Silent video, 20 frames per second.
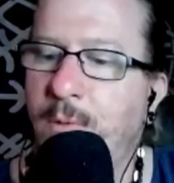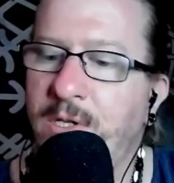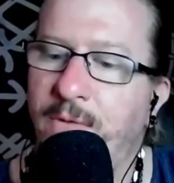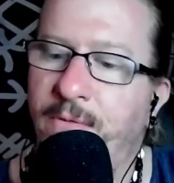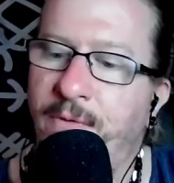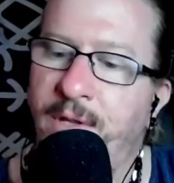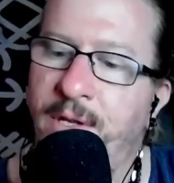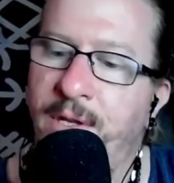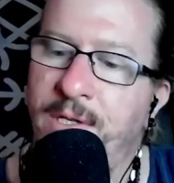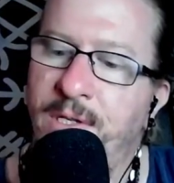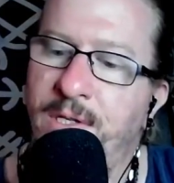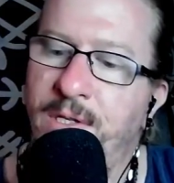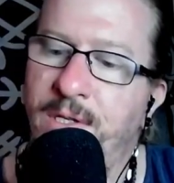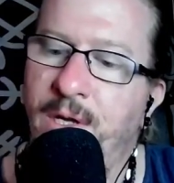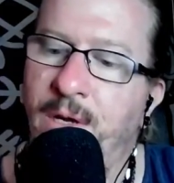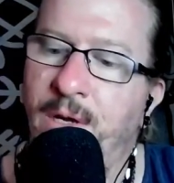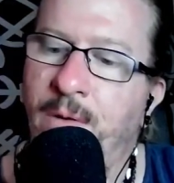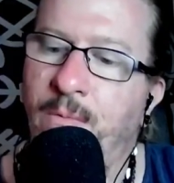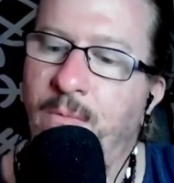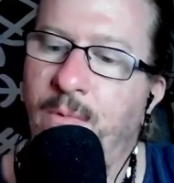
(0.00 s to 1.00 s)
of this,
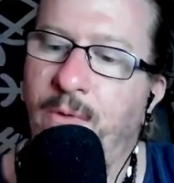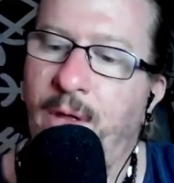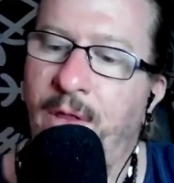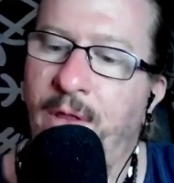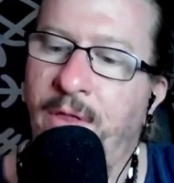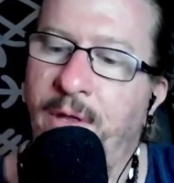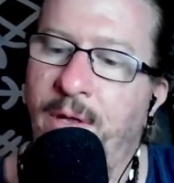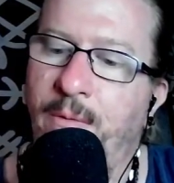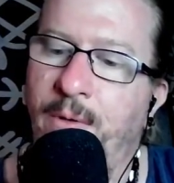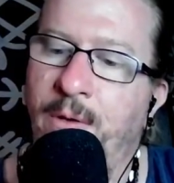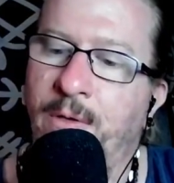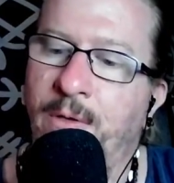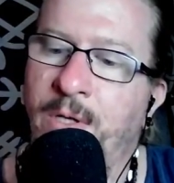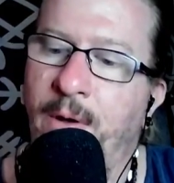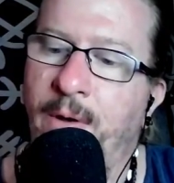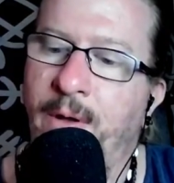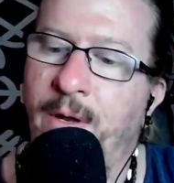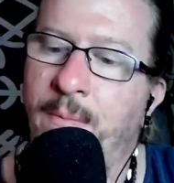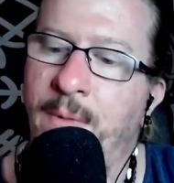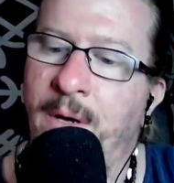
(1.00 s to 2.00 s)
you know, I think what you were
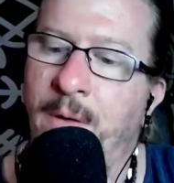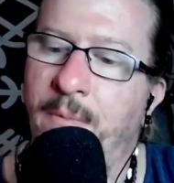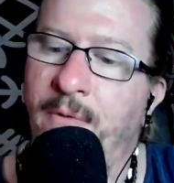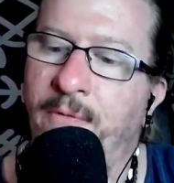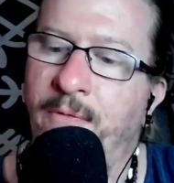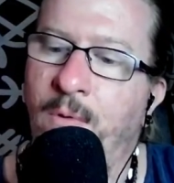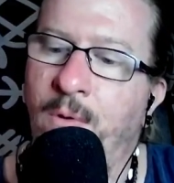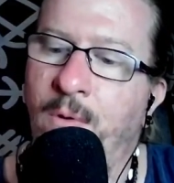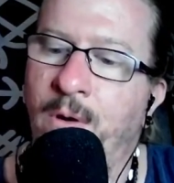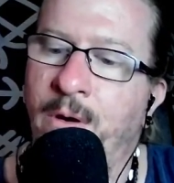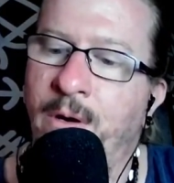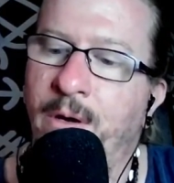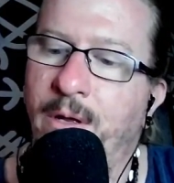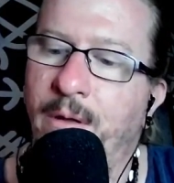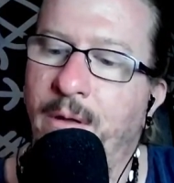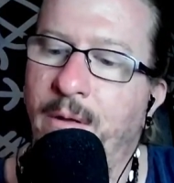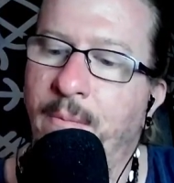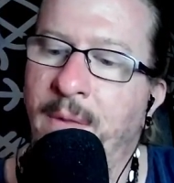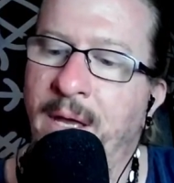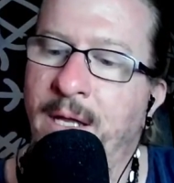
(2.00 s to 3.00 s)
talking about before
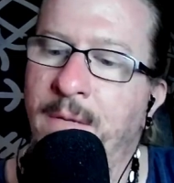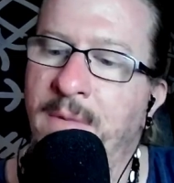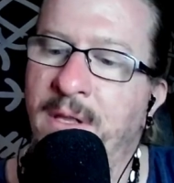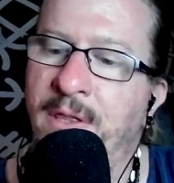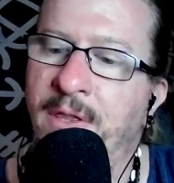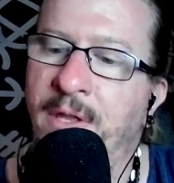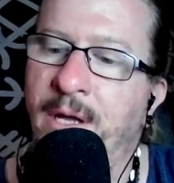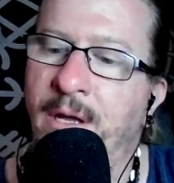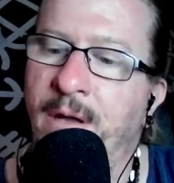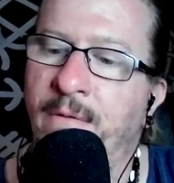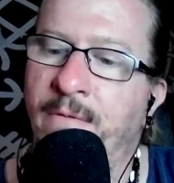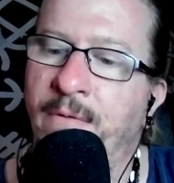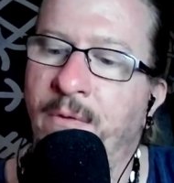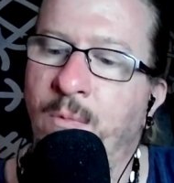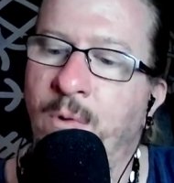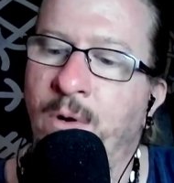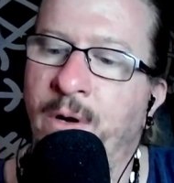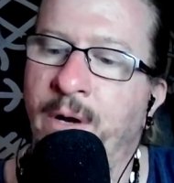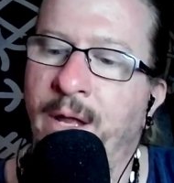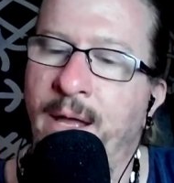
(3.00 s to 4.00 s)
made me think of the
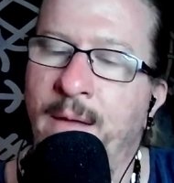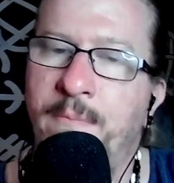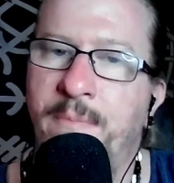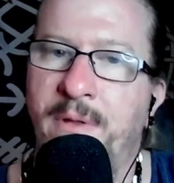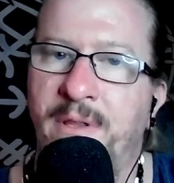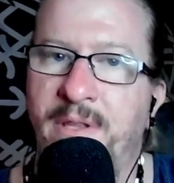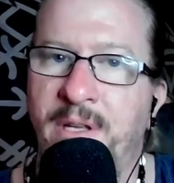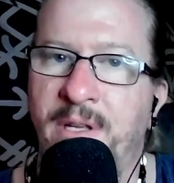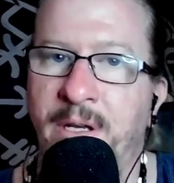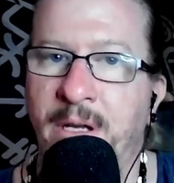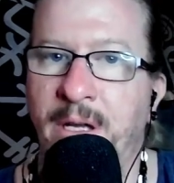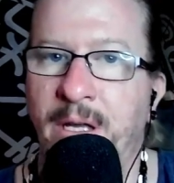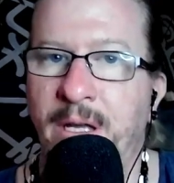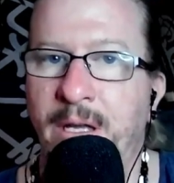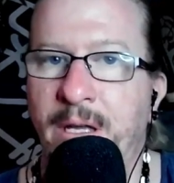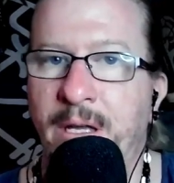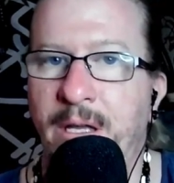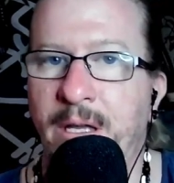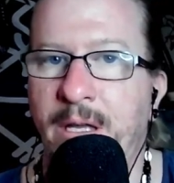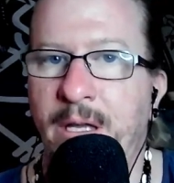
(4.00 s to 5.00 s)
word empathy.
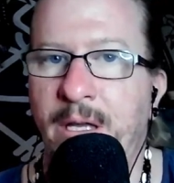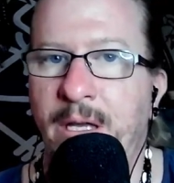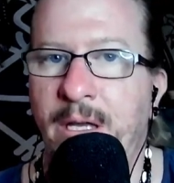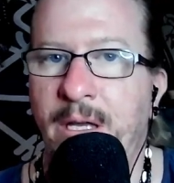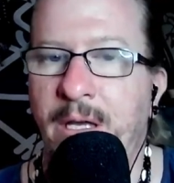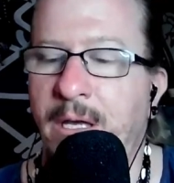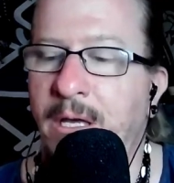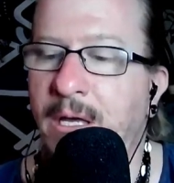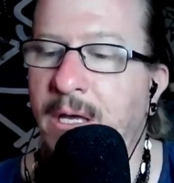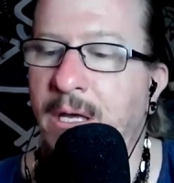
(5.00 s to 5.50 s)
Oh,